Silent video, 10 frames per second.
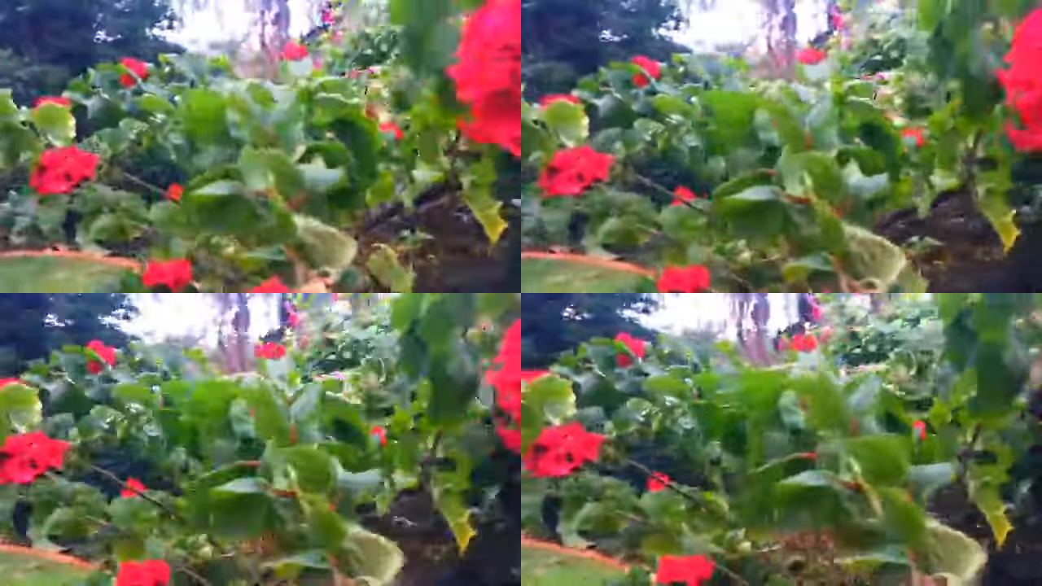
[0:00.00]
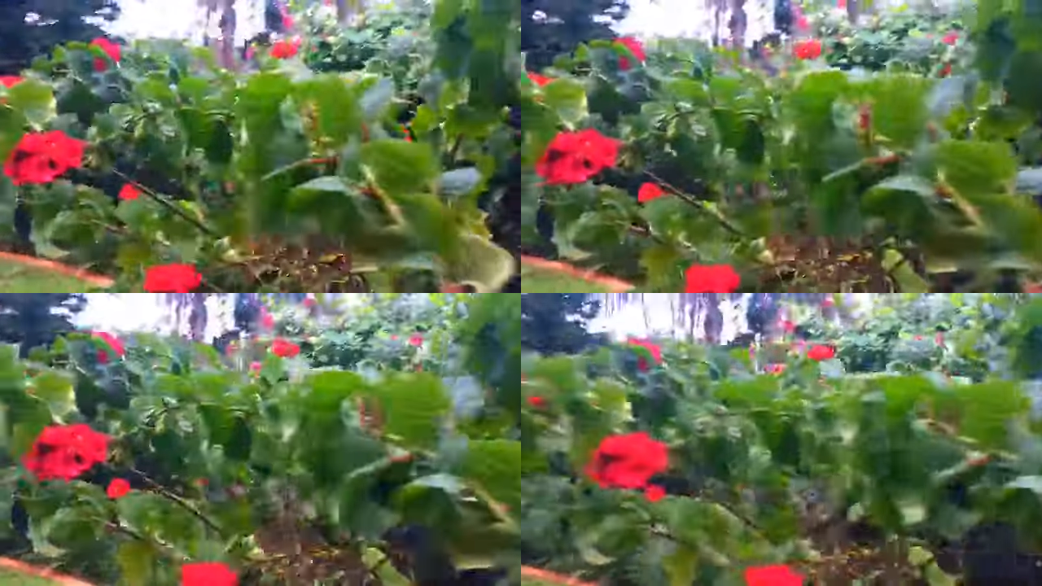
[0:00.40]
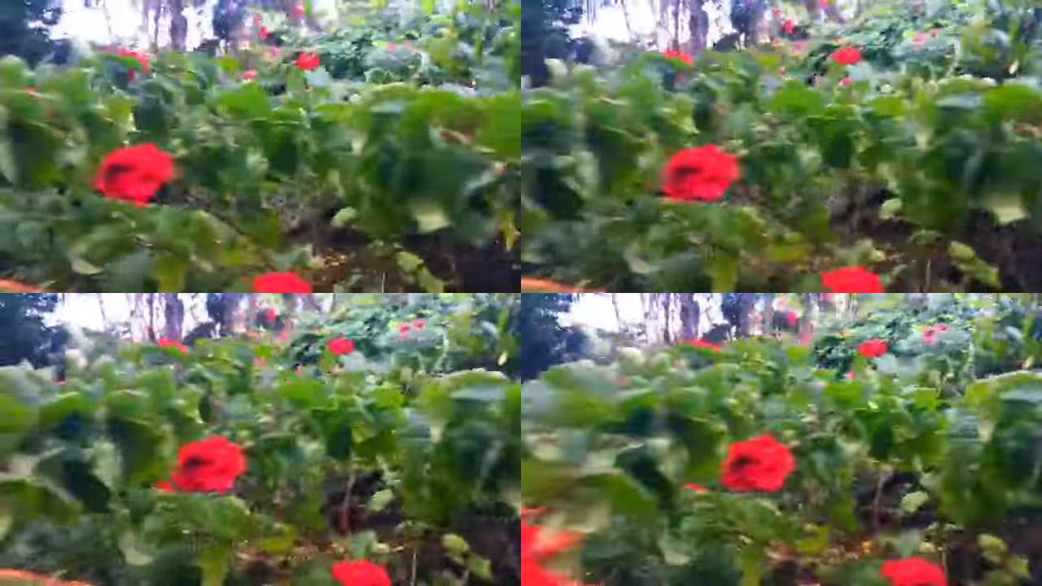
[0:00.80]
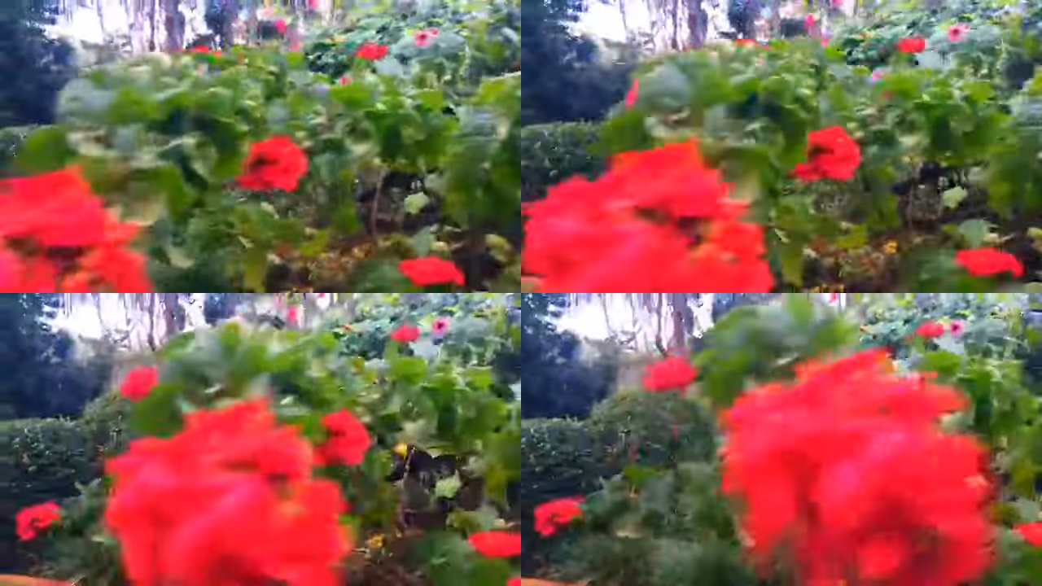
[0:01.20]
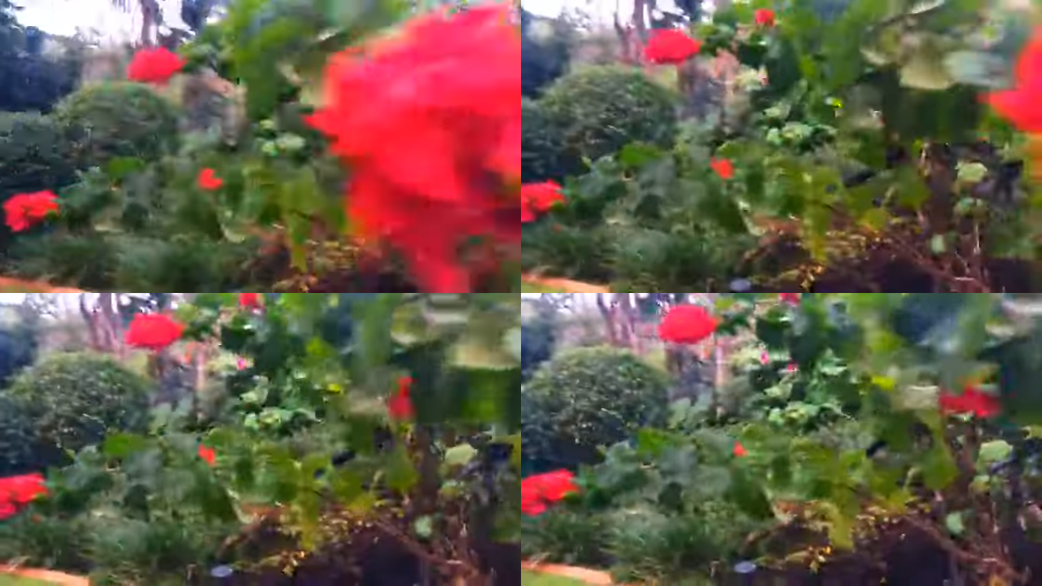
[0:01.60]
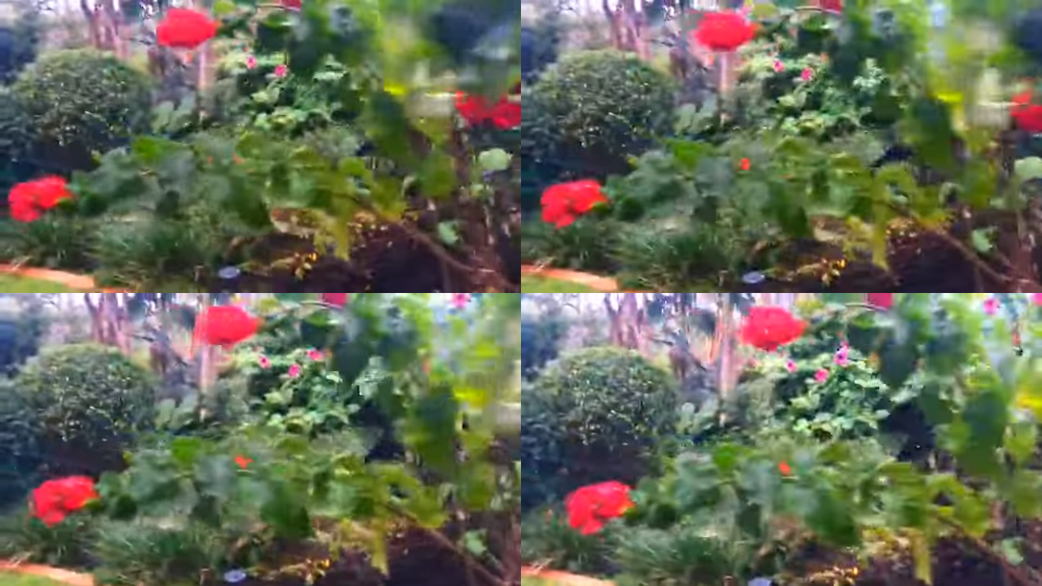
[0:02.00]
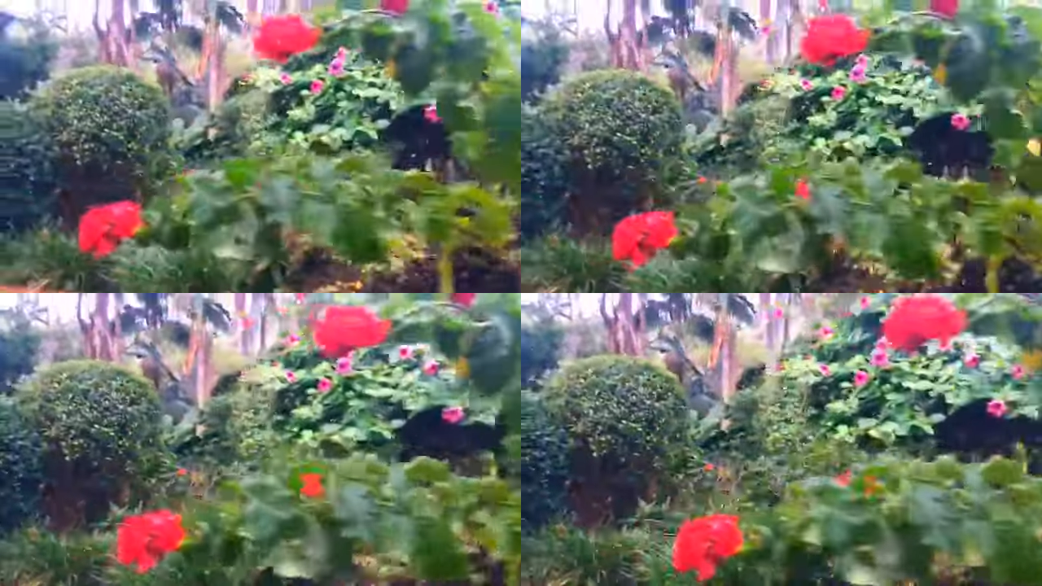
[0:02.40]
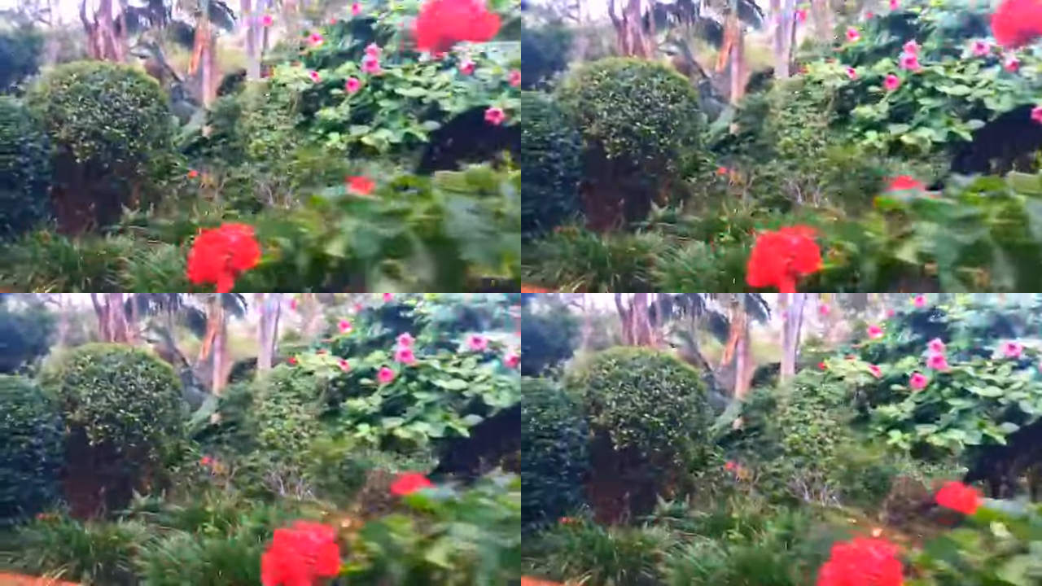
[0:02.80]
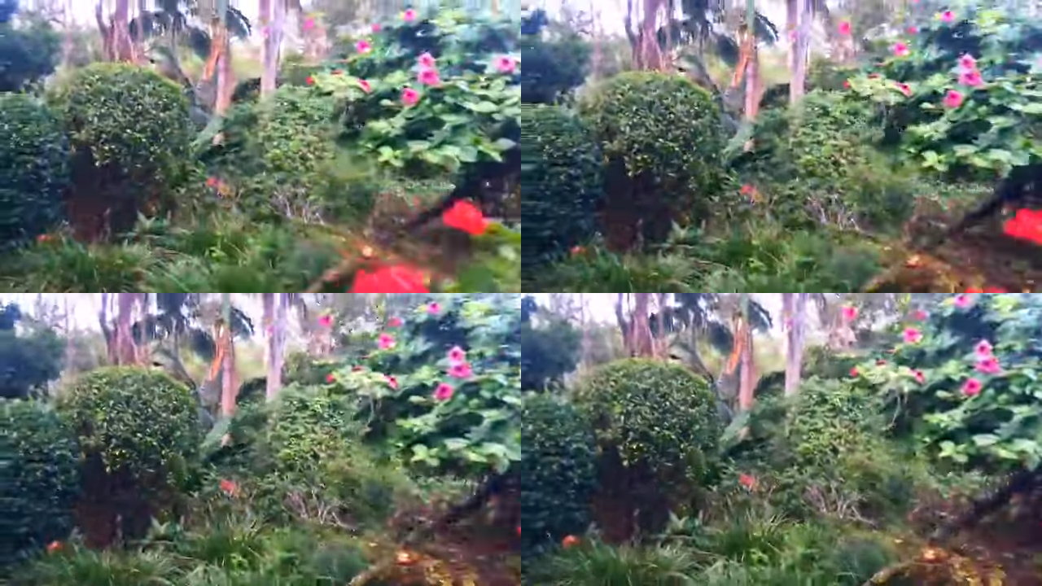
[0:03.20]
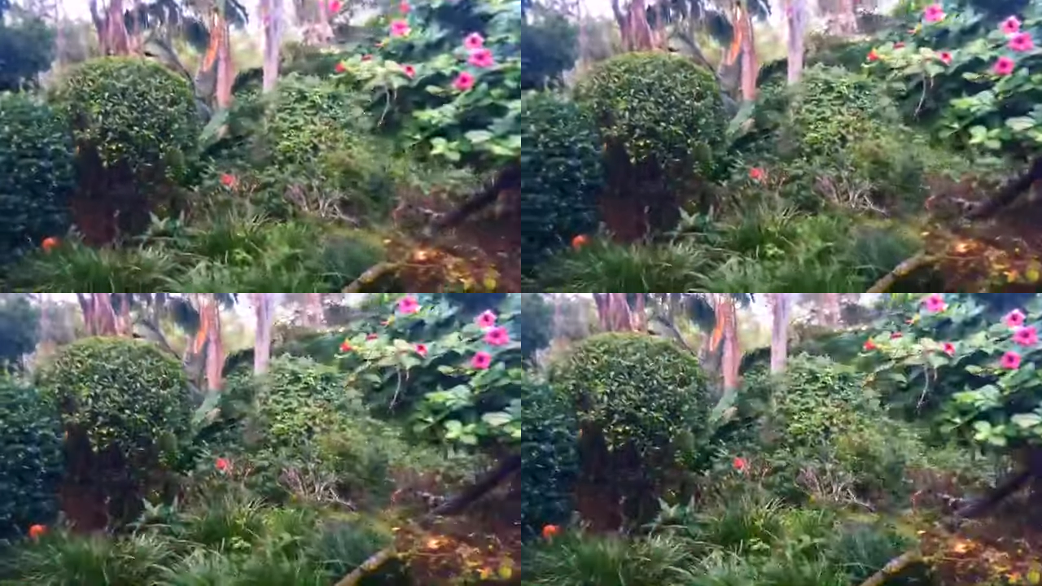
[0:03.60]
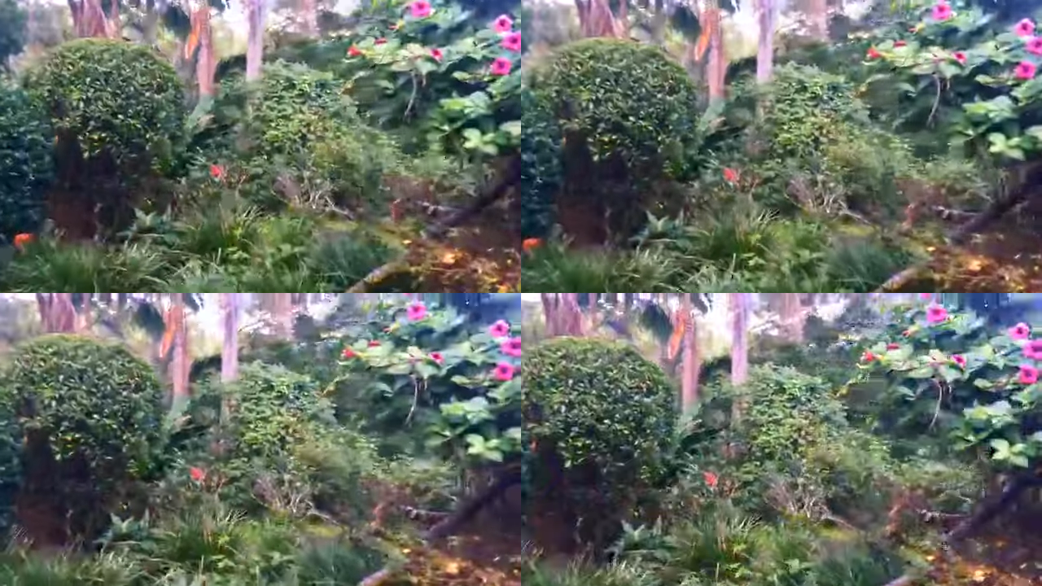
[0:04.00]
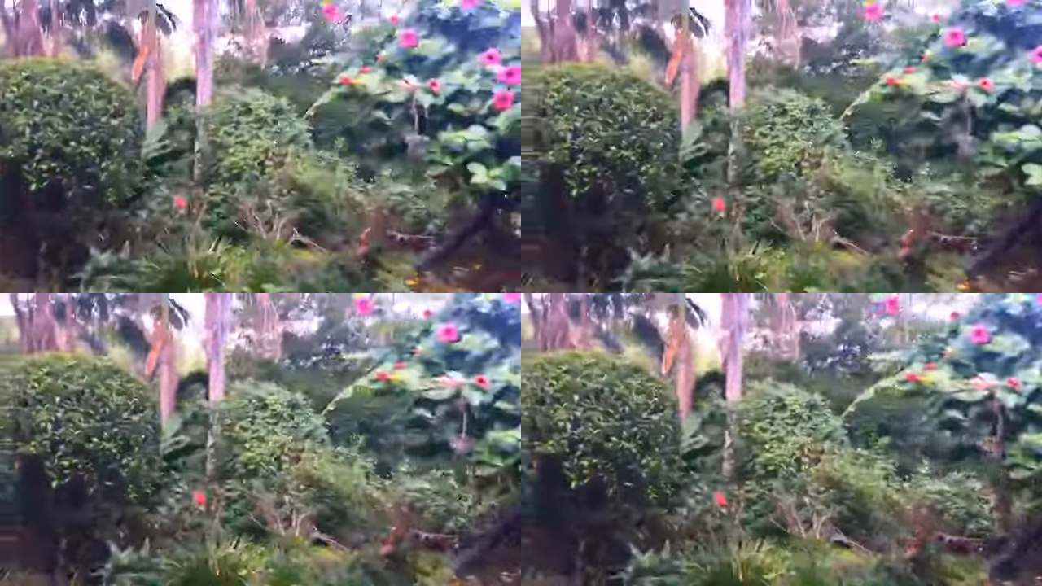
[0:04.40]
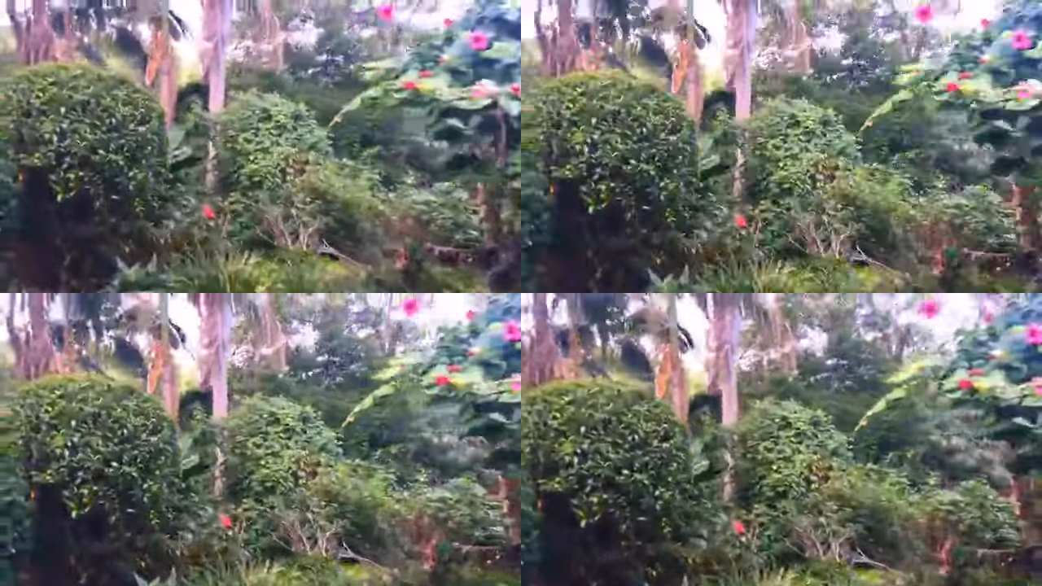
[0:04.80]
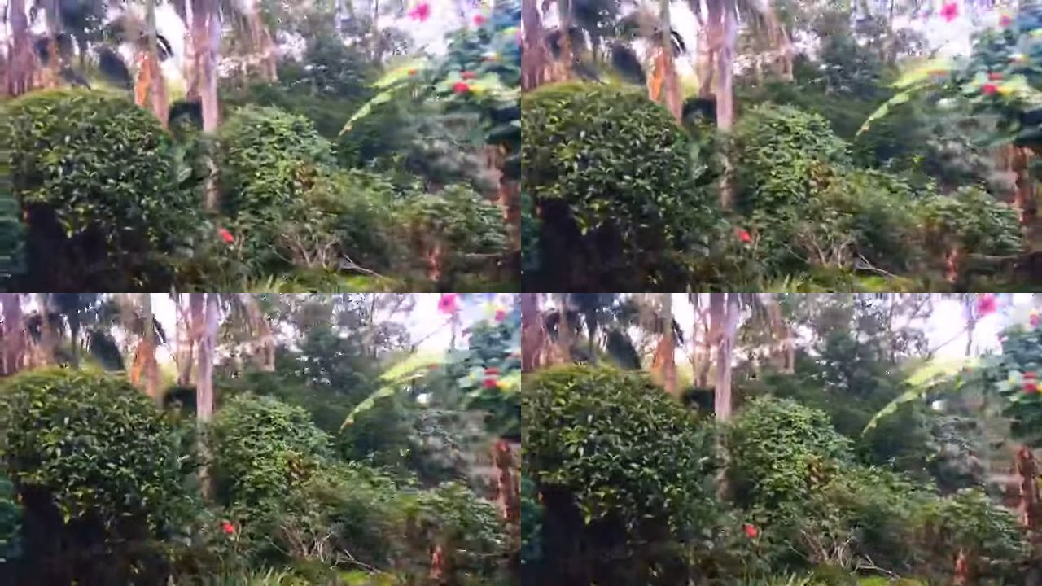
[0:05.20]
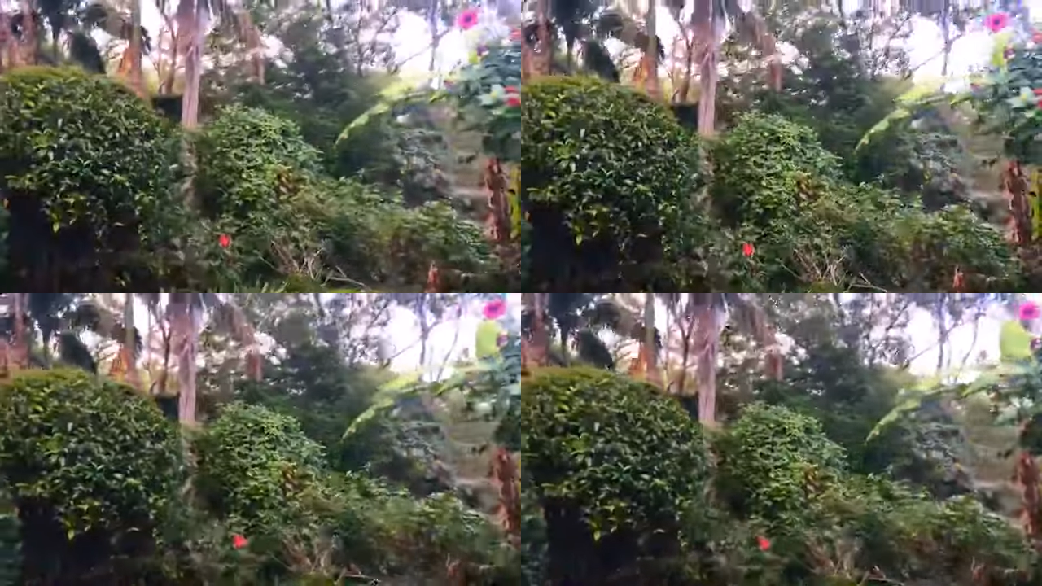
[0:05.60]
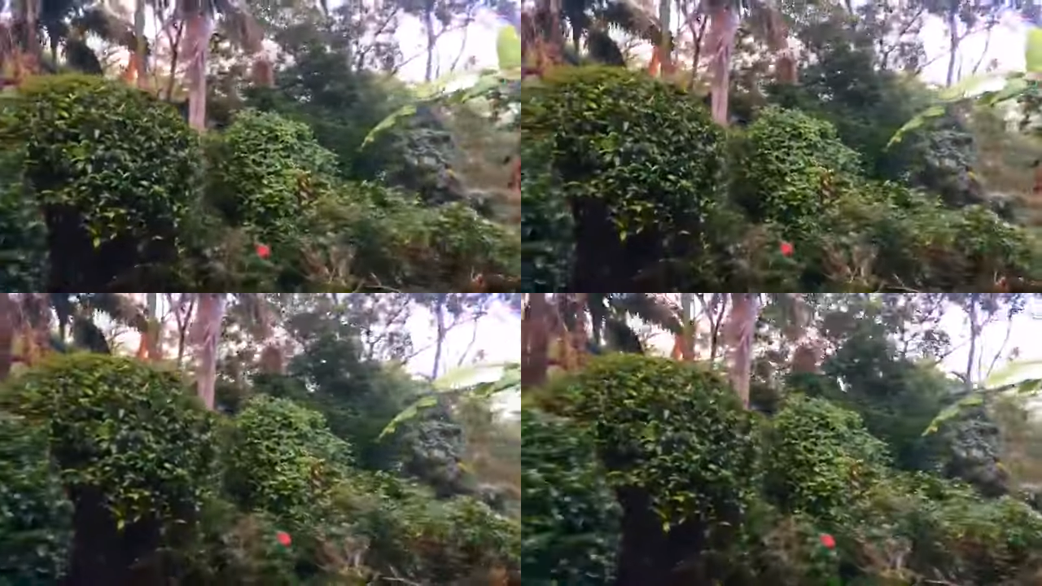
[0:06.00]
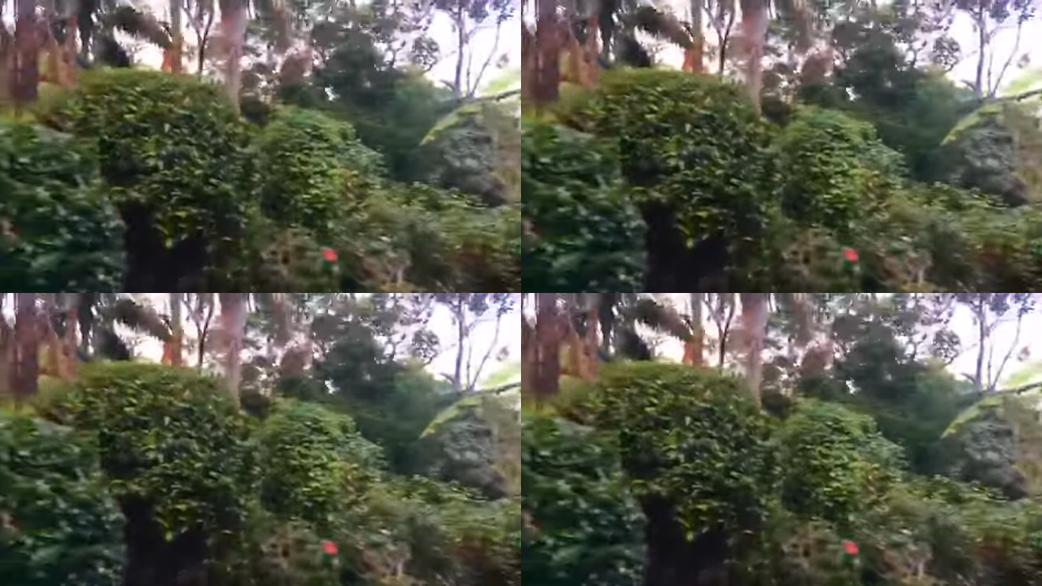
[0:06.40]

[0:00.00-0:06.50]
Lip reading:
(no speaker visible)